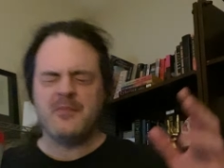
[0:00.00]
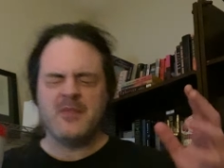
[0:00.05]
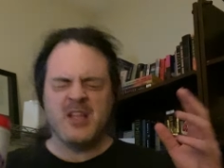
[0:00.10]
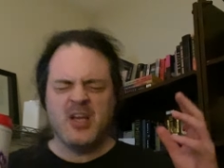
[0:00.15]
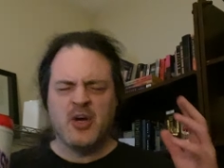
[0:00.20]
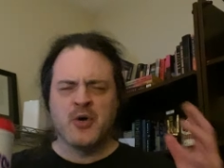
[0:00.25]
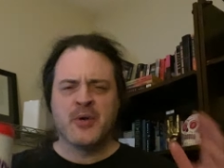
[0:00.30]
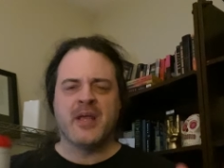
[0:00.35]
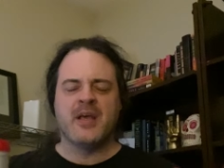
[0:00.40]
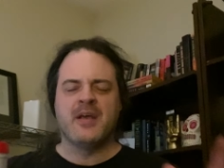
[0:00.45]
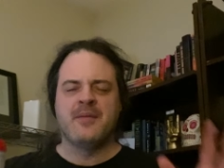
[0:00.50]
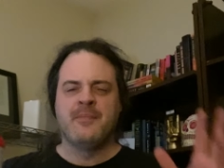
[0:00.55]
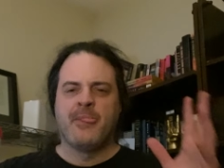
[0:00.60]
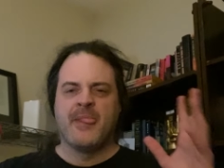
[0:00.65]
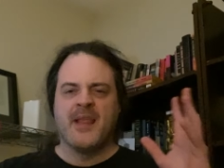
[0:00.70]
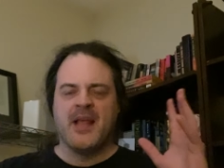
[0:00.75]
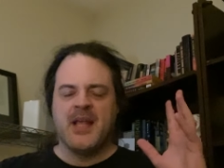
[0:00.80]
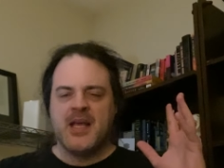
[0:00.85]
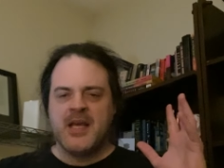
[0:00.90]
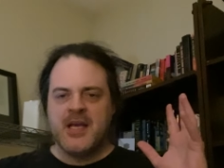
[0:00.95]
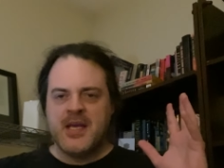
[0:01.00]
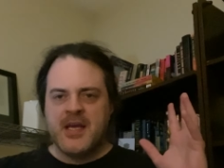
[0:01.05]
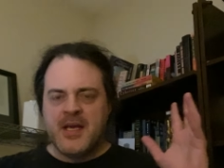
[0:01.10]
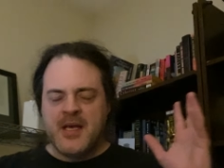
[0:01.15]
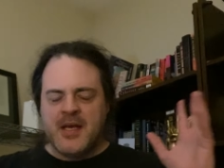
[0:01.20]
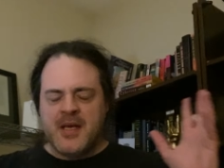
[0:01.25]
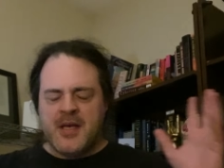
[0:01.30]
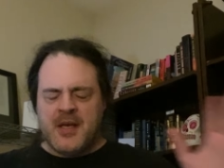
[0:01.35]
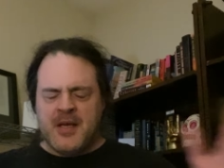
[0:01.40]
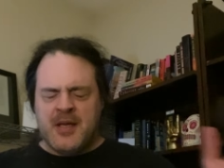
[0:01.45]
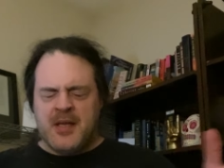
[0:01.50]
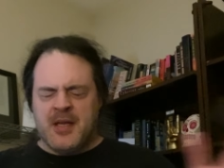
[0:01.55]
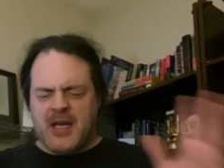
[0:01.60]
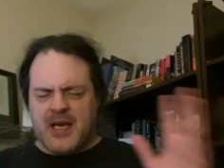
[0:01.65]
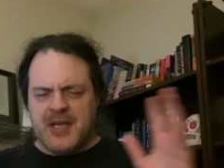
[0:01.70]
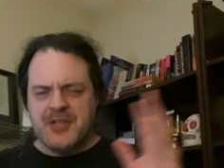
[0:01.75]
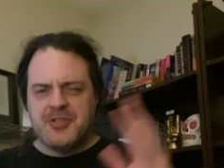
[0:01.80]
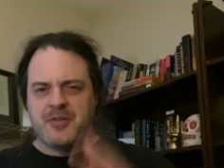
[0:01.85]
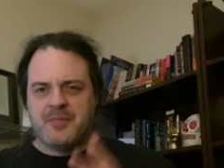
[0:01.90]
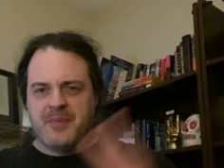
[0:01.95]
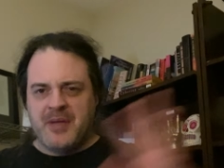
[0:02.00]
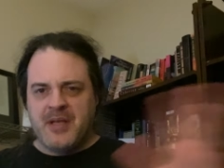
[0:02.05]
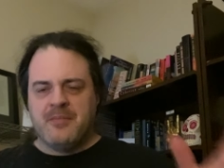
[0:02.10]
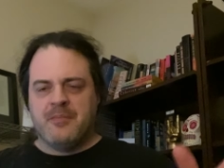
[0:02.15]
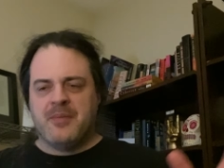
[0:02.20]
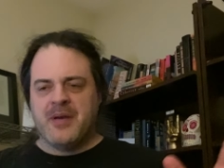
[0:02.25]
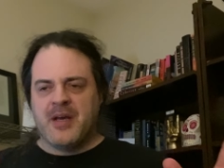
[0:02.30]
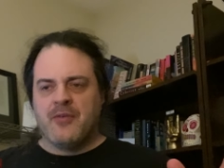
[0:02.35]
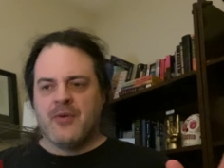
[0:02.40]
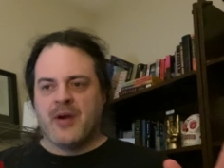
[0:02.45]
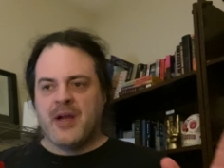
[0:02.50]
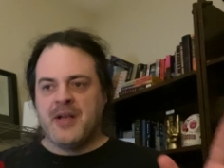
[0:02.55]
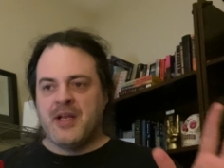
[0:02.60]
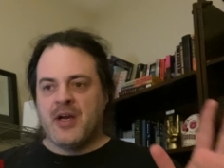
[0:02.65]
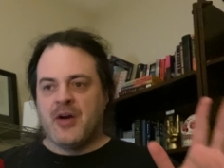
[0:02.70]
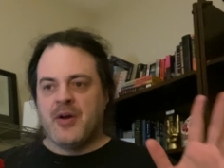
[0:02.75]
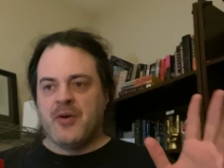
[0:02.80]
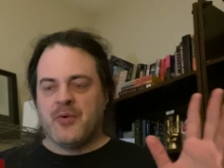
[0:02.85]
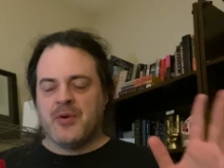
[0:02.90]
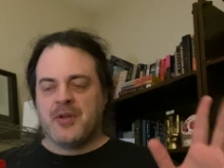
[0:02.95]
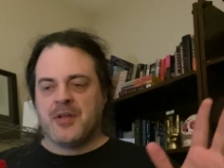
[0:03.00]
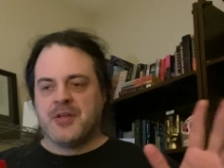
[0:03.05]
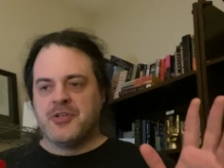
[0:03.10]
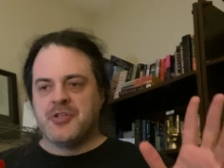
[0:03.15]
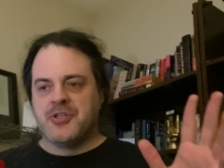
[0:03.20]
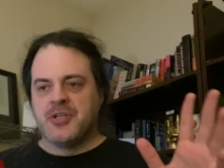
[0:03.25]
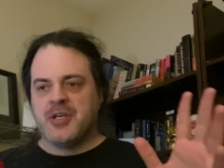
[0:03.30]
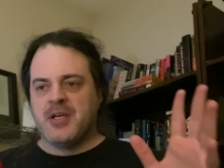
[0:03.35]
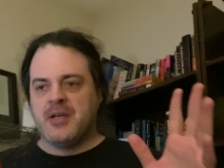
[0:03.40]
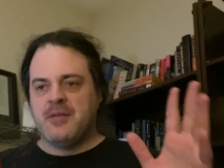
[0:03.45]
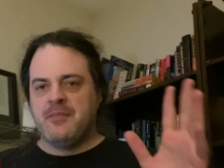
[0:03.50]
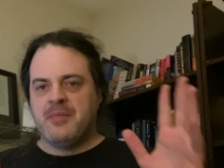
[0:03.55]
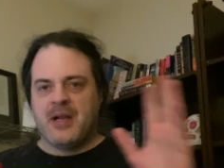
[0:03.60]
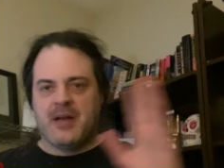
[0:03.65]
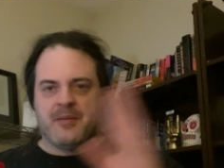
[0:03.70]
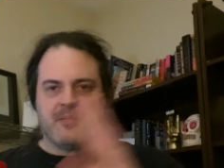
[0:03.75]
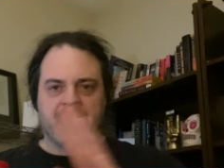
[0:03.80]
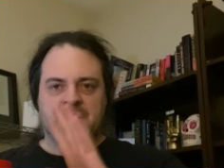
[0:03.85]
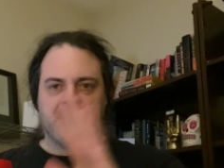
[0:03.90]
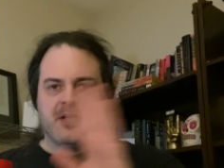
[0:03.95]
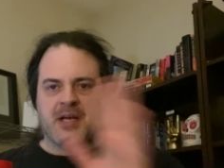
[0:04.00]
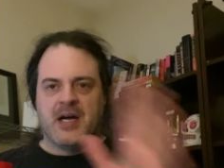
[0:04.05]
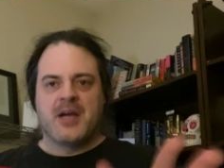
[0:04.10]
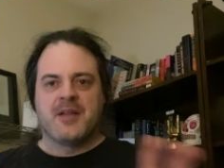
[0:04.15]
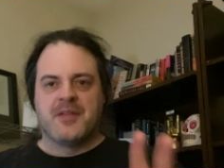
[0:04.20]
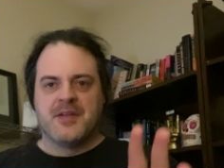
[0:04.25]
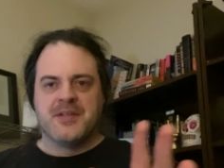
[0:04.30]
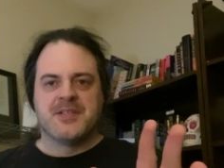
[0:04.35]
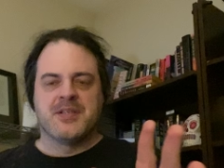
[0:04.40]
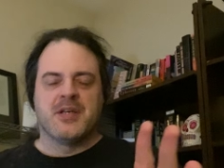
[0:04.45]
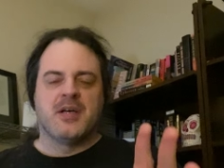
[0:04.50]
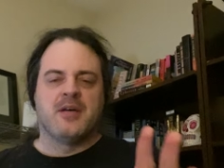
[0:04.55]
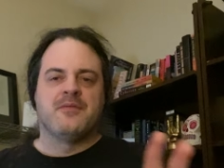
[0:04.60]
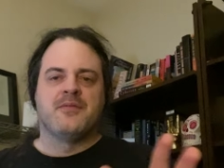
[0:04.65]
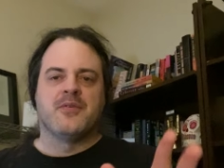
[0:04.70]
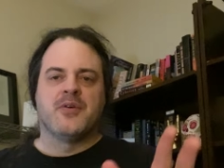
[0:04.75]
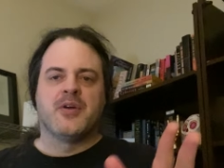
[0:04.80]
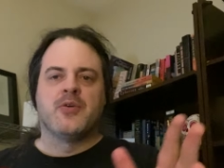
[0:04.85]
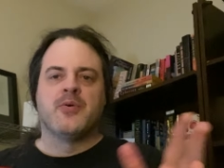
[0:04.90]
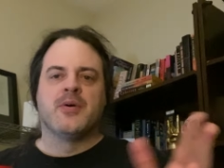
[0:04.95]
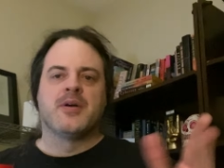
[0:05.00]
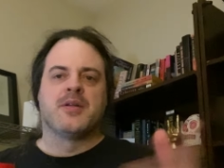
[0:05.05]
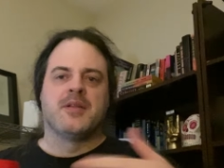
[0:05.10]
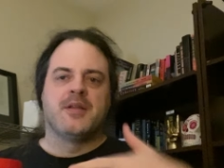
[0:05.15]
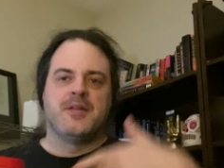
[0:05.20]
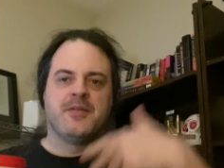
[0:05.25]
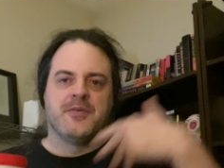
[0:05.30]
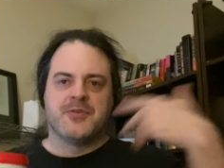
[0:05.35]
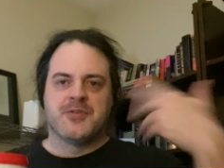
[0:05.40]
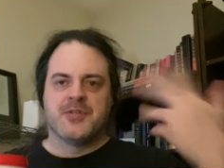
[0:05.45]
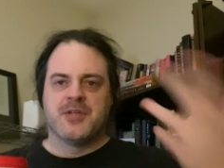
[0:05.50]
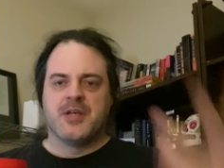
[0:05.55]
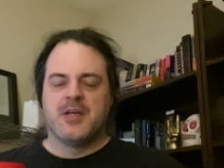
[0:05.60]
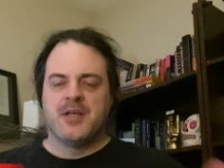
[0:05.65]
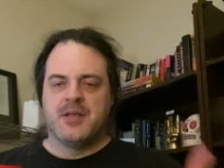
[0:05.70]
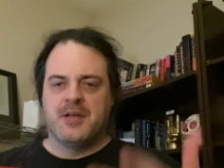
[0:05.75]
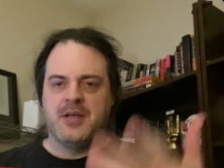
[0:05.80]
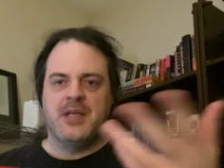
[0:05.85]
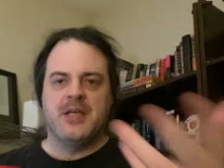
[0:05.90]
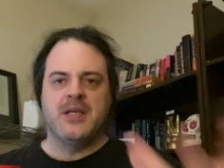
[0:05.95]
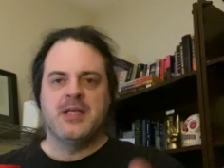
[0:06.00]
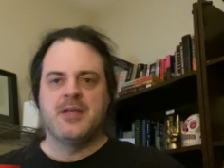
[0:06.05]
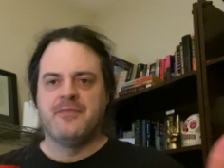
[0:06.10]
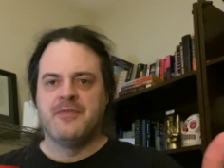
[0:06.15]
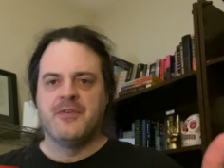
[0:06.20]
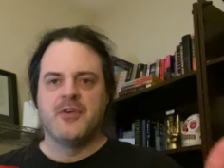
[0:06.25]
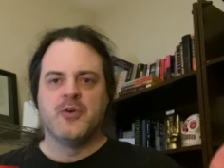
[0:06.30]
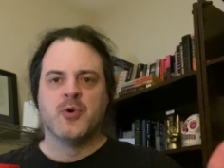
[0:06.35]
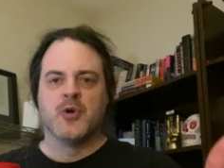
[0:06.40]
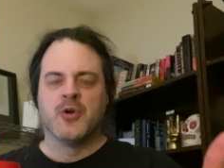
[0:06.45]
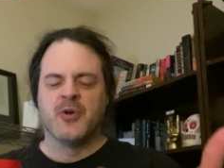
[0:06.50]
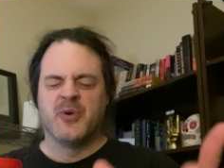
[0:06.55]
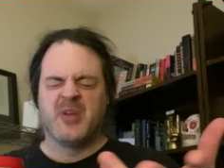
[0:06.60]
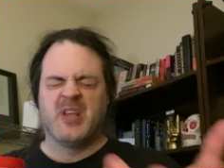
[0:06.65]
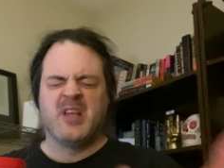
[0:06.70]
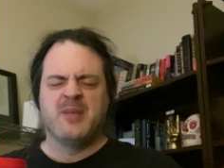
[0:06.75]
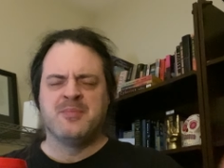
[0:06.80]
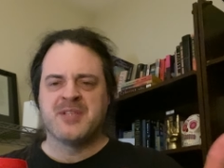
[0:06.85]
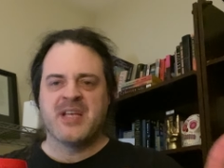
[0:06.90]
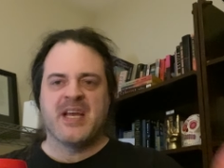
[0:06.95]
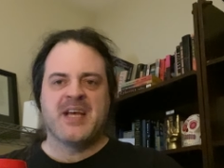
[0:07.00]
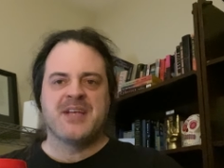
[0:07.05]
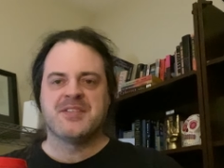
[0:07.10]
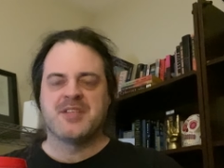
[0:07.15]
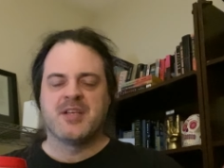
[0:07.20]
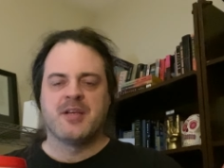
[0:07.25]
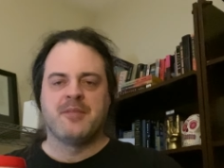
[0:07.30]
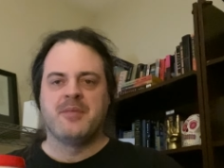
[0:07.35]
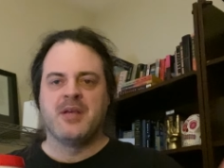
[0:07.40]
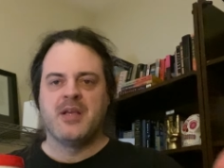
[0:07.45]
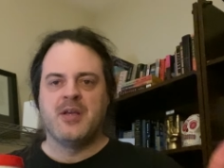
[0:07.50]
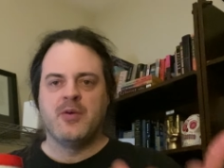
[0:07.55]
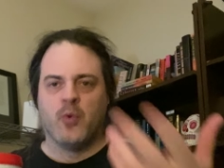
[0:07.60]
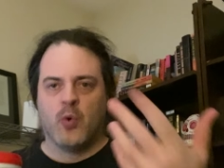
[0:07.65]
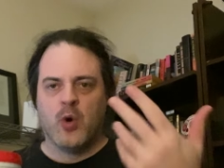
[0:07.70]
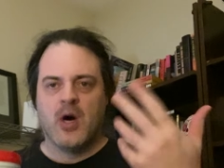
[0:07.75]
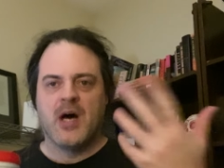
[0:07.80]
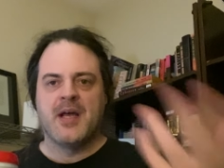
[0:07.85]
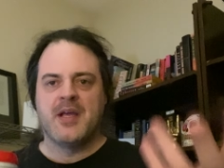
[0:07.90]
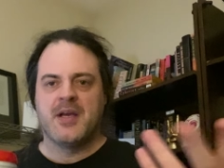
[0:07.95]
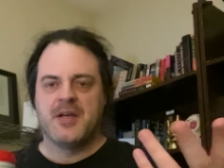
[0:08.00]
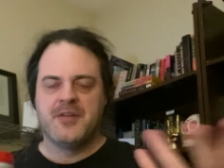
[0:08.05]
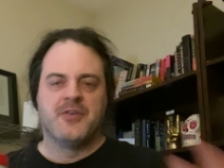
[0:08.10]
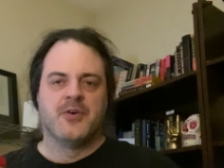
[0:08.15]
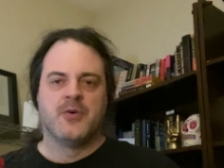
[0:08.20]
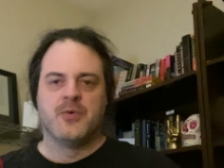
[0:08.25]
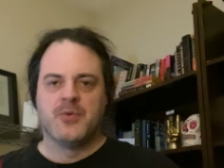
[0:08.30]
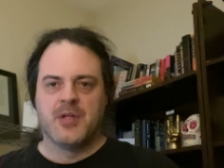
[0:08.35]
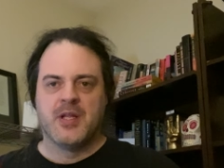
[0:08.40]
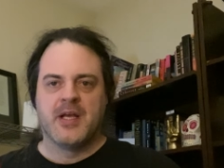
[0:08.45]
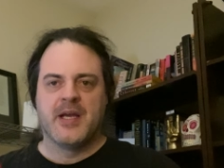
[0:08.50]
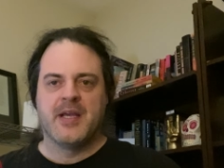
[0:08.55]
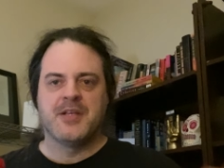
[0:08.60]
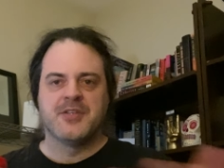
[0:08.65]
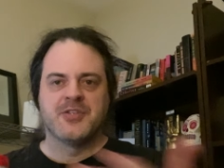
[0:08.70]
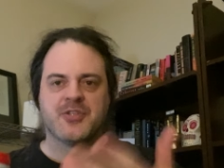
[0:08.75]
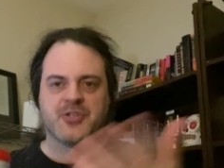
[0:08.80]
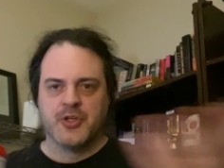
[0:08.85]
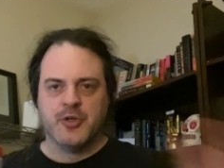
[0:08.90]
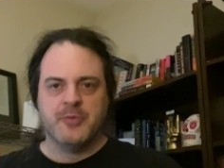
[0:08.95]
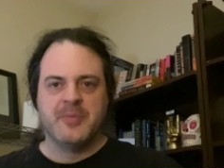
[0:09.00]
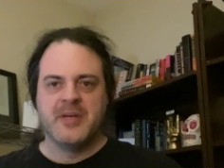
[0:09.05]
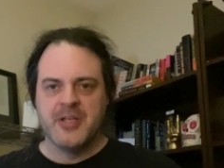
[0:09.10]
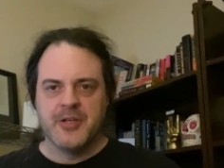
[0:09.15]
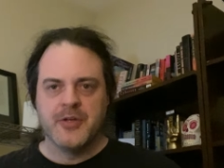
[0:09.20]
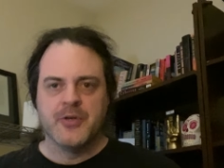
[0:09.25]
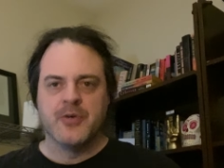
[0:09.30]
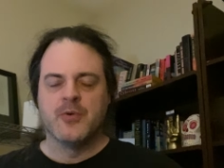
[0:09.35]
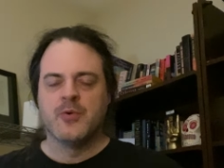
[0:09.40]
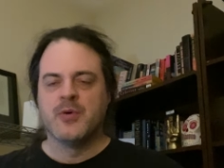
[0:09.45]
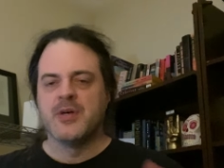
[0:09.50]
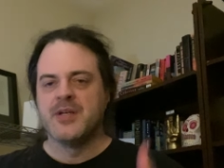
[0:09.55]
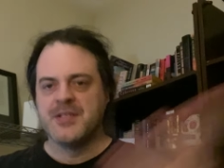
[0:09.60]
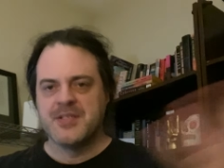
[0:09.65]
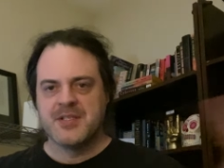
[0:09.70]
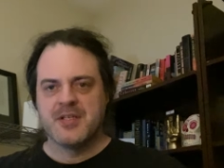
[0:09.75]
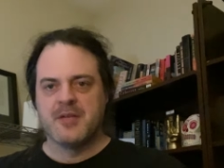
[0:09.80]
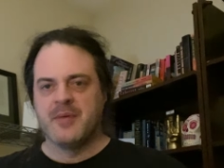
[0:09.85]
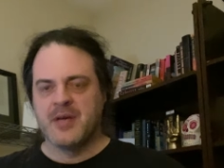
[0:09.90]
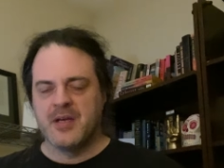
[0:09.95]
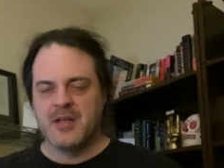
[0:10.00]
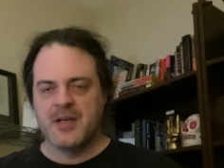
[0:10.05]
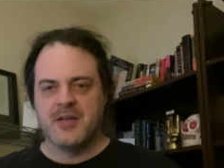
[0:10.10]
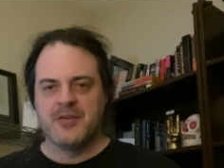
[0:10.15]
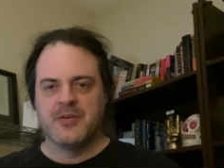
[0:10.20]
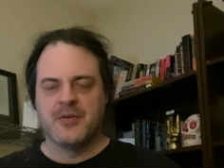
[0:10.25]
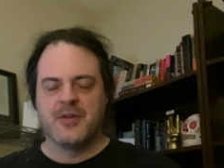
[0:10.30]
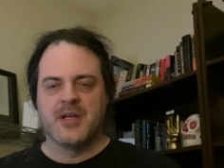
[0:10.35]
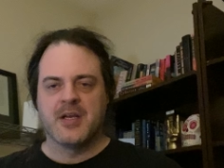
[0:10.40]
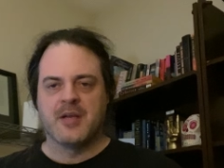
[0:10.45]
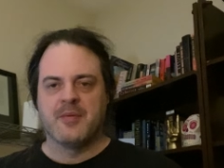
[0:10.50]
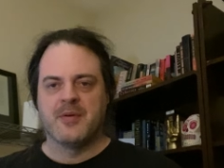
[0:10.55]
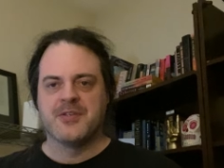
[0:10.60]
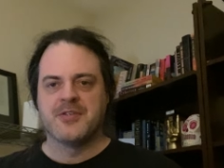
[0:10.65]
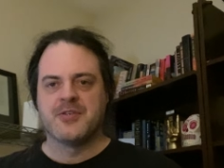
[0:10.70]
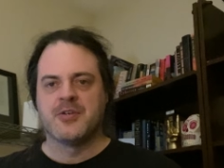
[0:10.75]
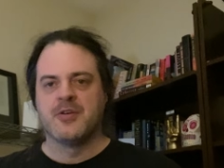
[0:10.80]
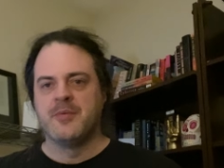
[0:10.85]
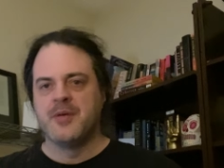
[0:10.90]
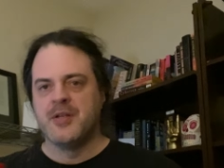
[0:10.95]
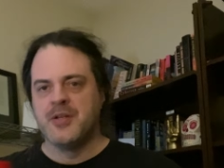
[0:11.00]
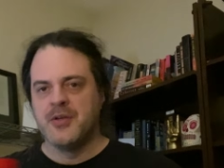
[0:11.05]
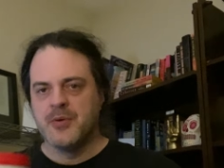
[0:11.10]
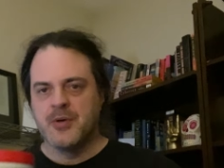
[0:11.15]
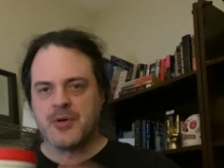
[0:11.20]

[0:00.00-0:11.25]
Okay. I should be in bed right now. I really should, but I'm going to knock this out very quickly. There's a viewer who keeps asking me why I don't like Scooby-Doo. What is it about I don't like about Scooby-Doo?